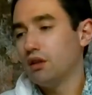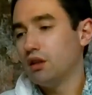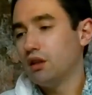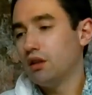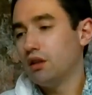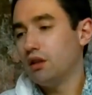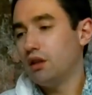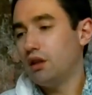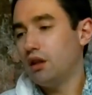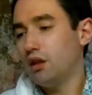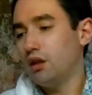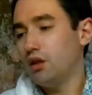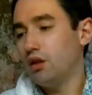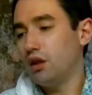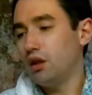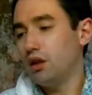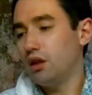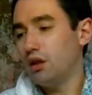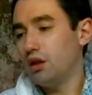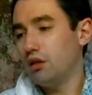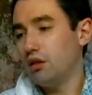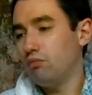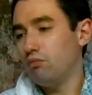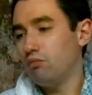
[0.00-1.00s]

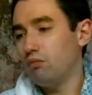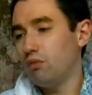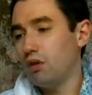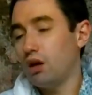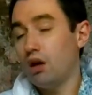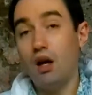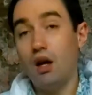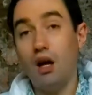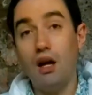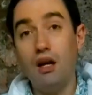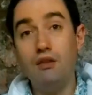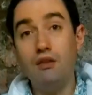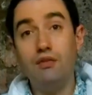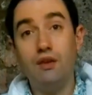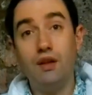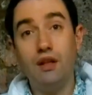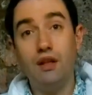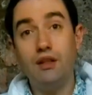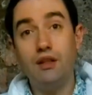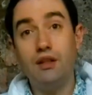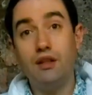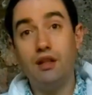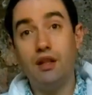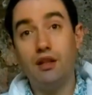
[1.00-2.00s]
Now, I
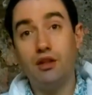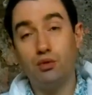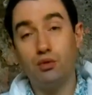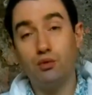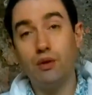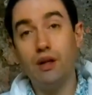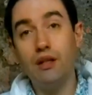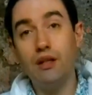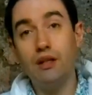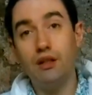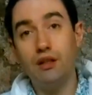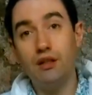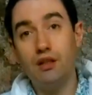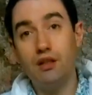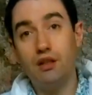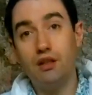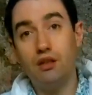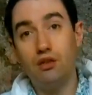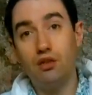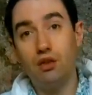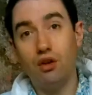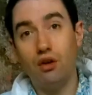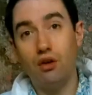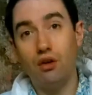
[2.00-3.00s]
find that the red
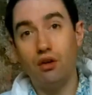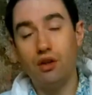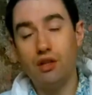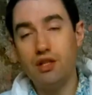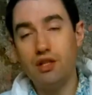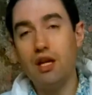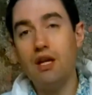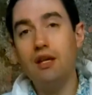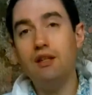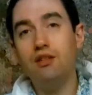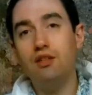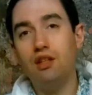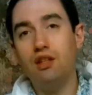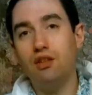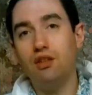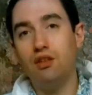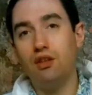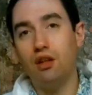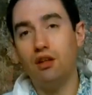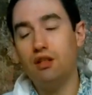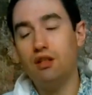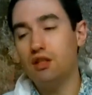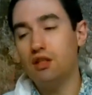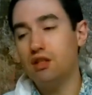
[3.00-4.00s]
onions are the
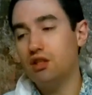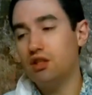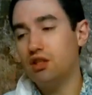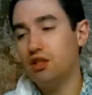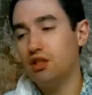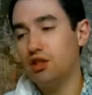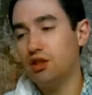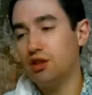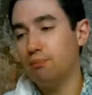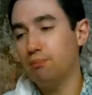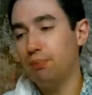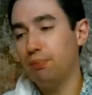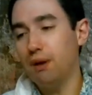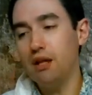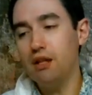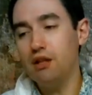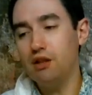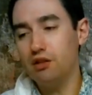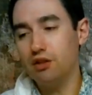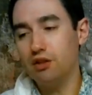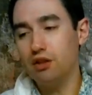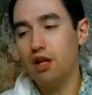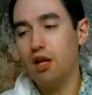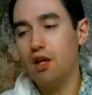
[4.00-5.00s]
tastiest onions despite
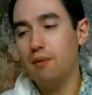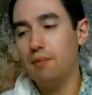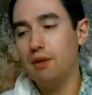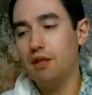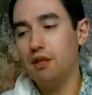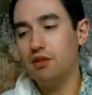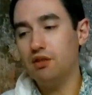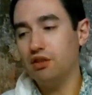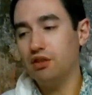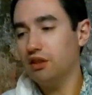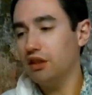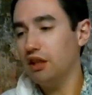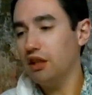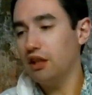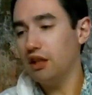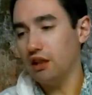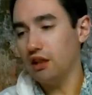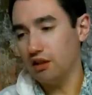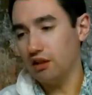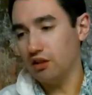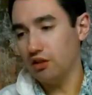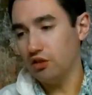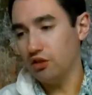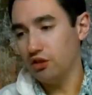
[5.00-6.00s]
their communist
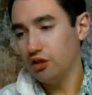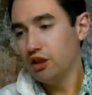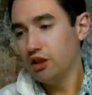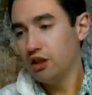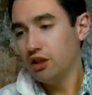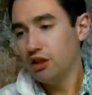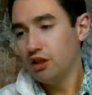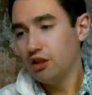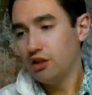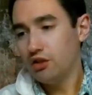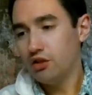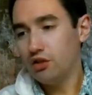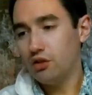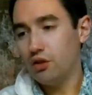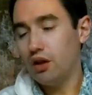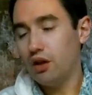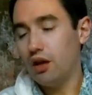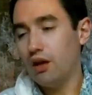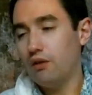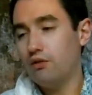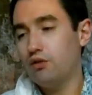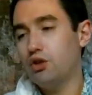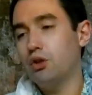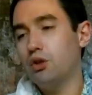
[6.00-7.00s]
leanings. So
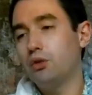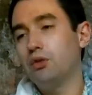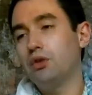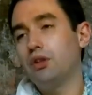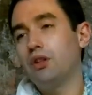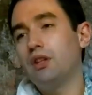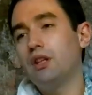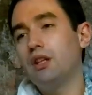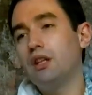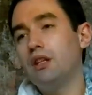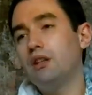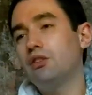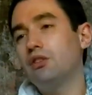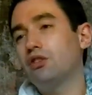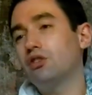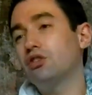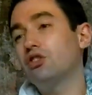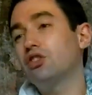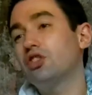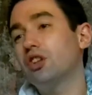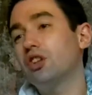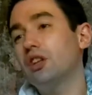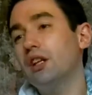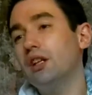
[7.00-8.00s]
I've chosen these. They're
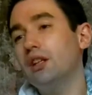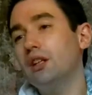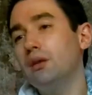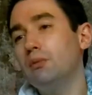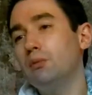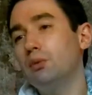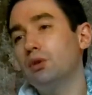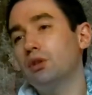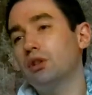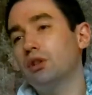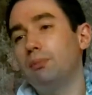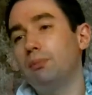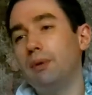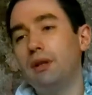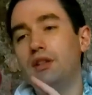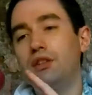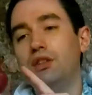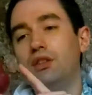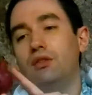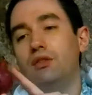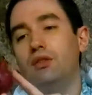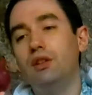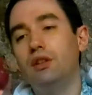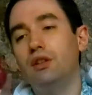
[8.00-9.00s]
slightly more
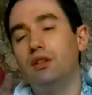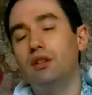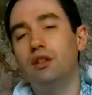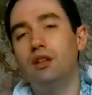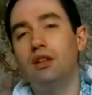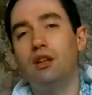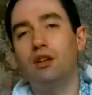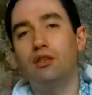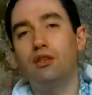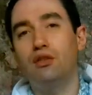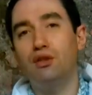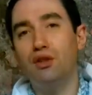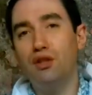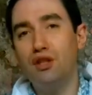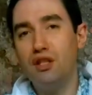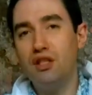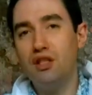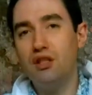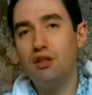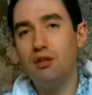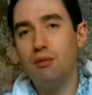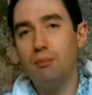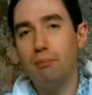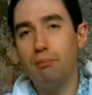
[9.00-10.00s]
expensive than the other
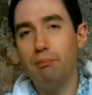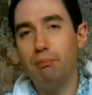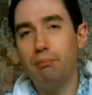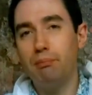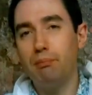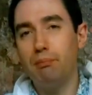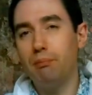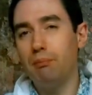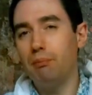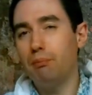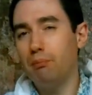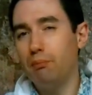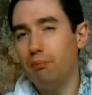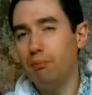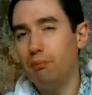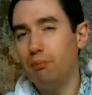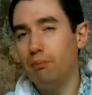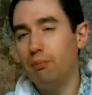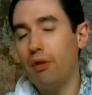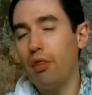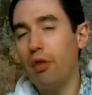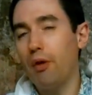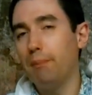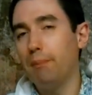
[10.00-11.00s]
onions,
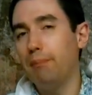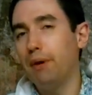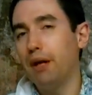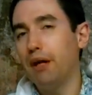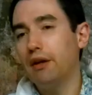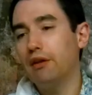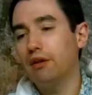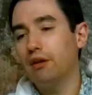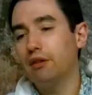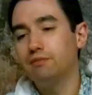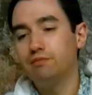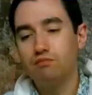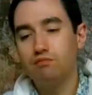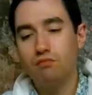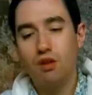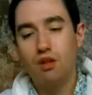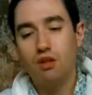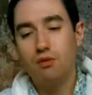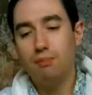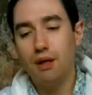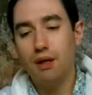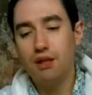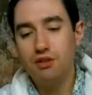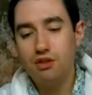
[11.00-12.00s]
but they're better,
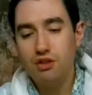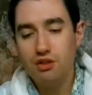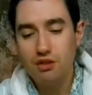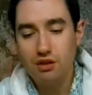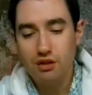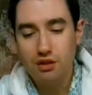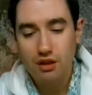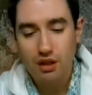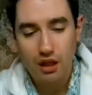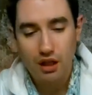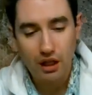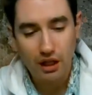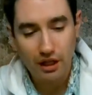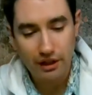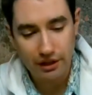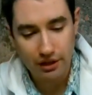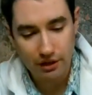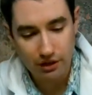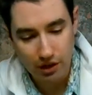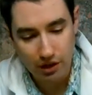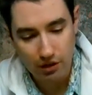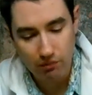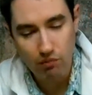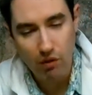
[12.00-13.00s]
spicier,
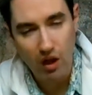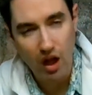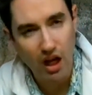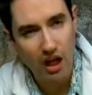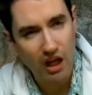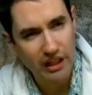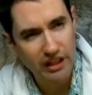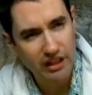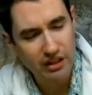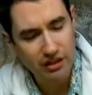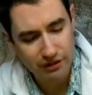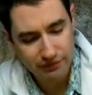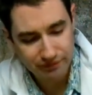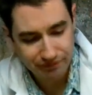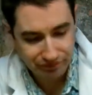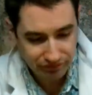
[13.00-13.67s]
hottier. Hottier?